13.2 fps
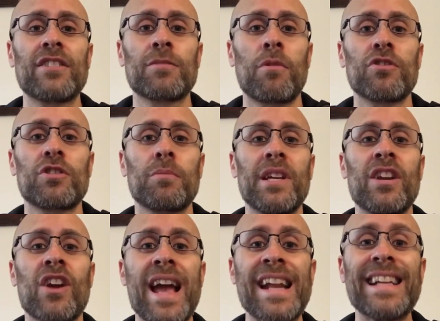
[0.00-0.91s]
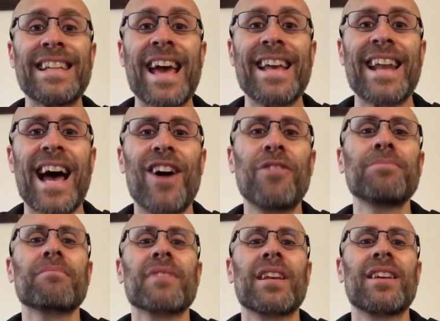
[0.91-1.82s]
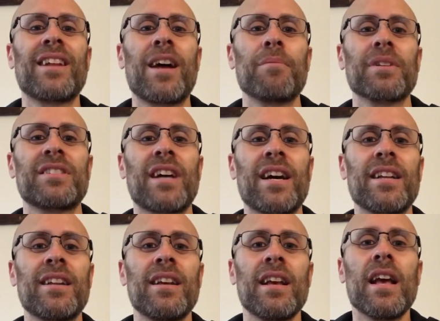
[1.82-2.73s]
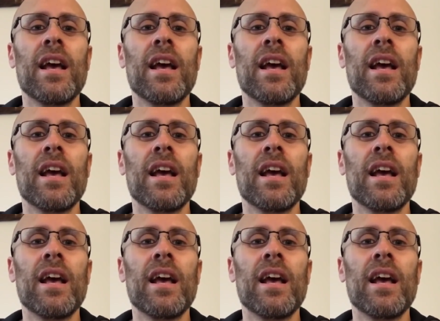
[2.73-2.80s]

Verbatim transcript: It's supposed to be here any day now, and I'm excited.